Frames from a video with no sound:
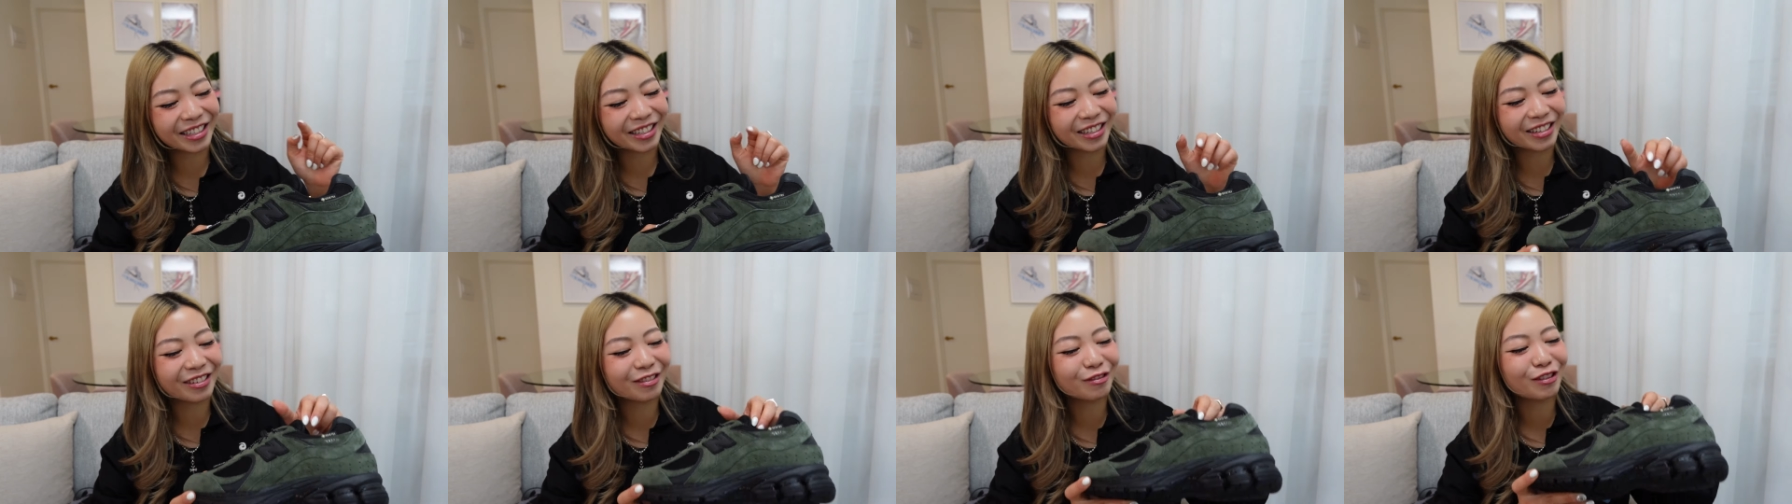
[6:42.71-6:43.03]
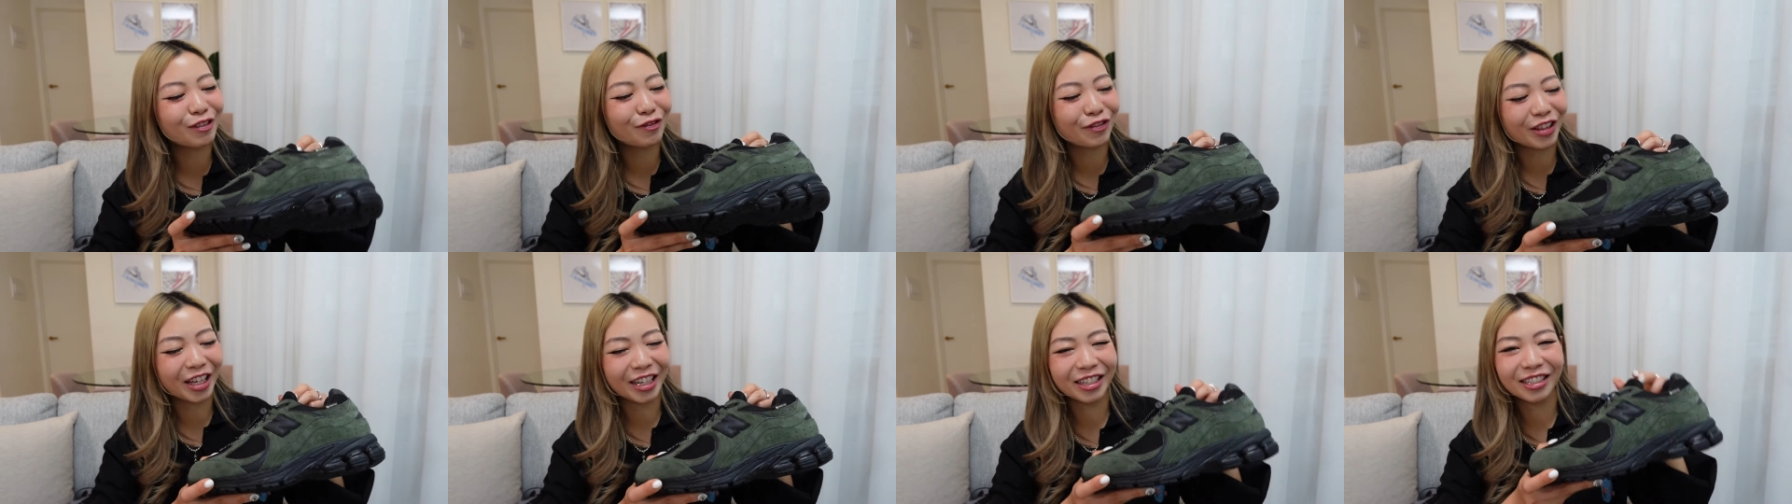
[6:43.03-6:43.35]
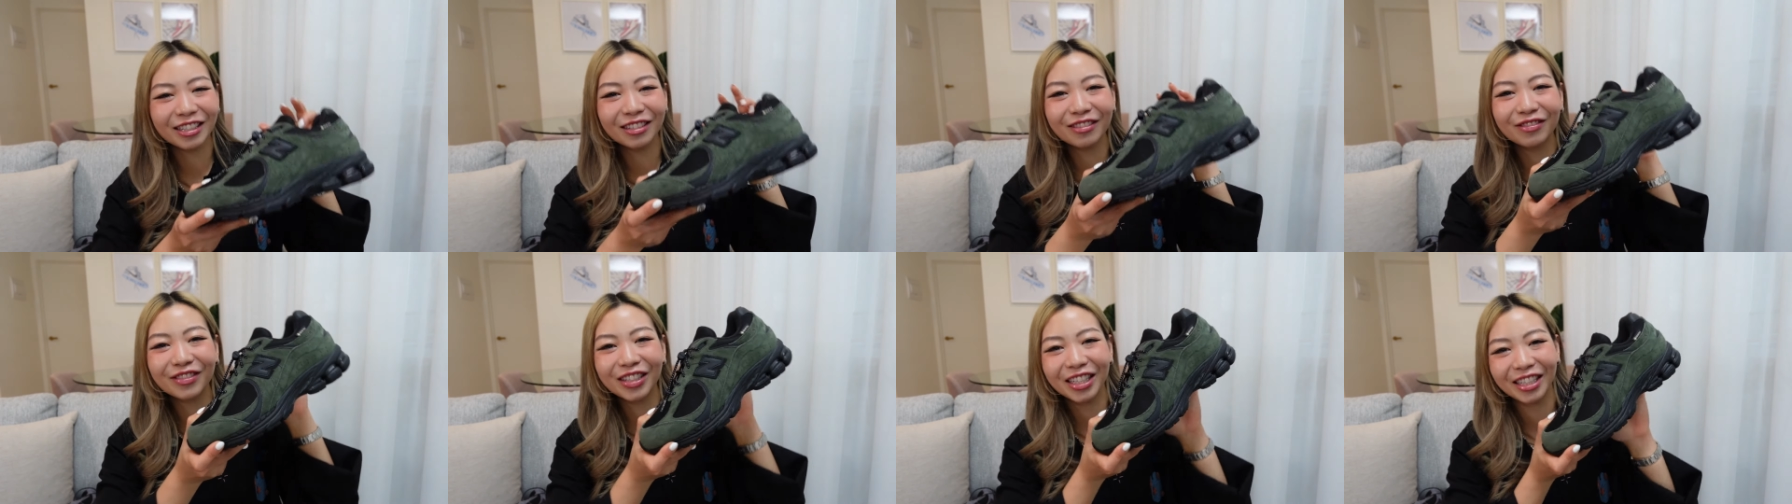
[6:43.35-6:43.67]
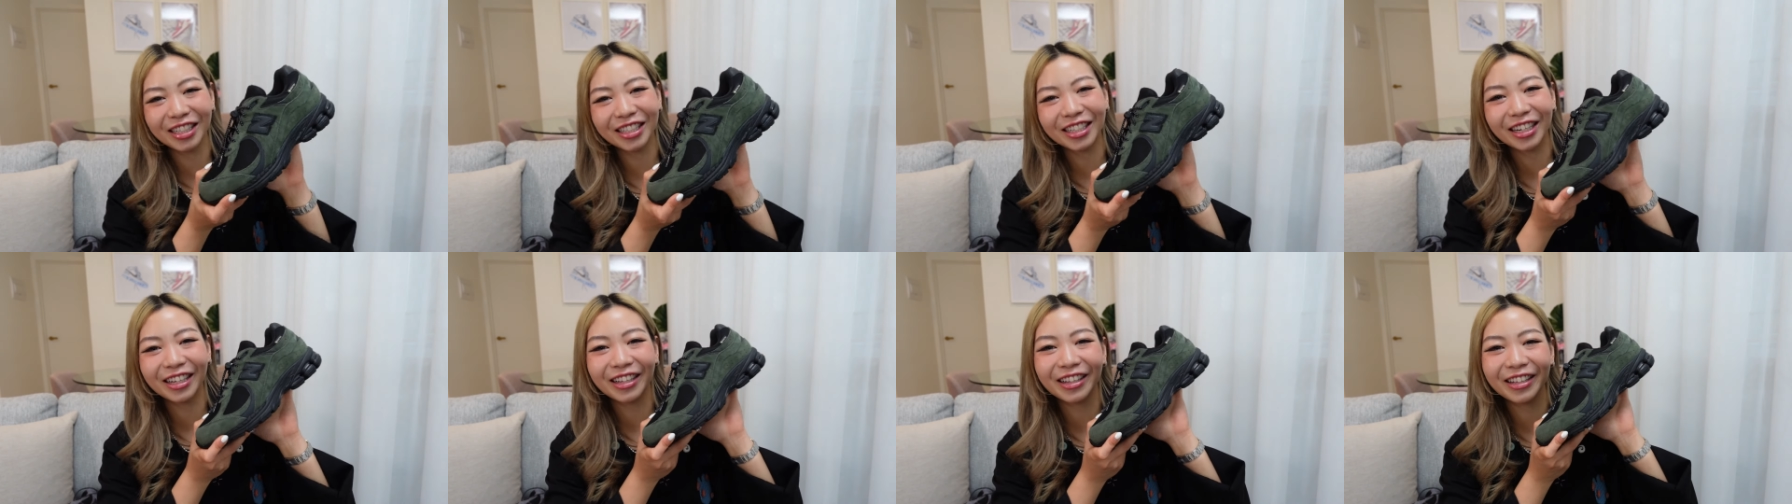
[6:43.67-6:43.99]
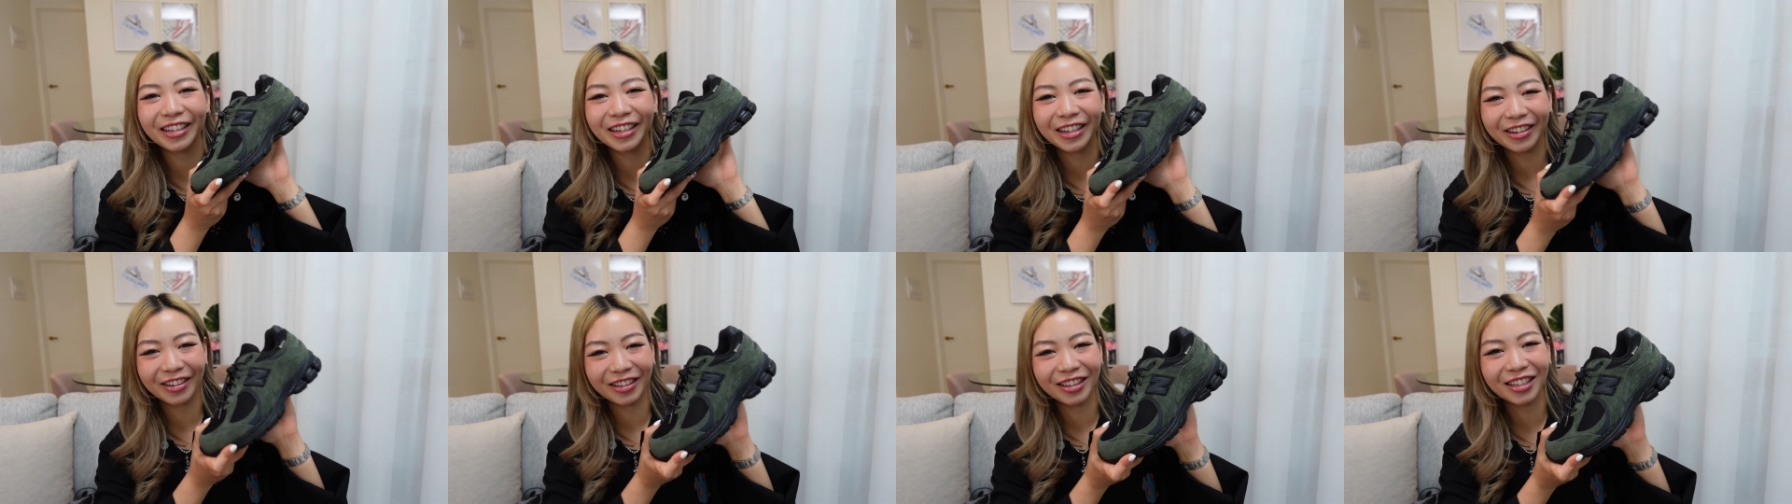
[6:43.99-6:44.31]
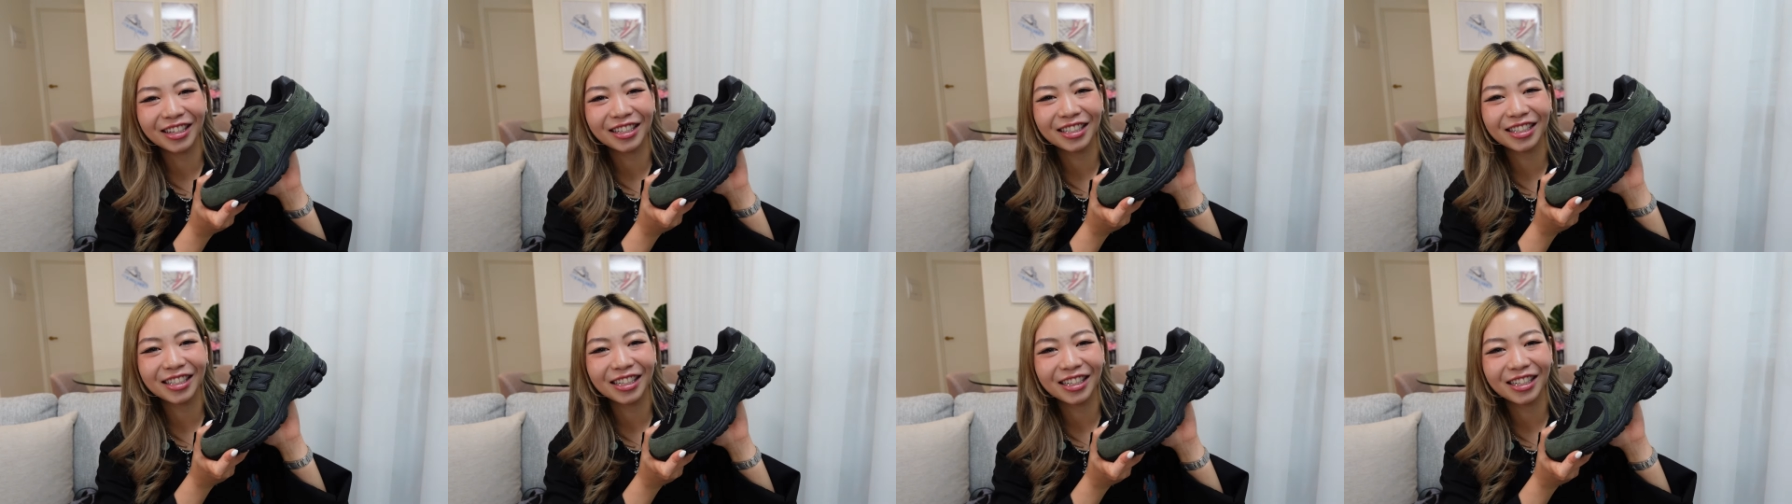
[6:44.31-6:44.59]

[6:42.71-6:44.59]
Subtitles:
reflective detailing on this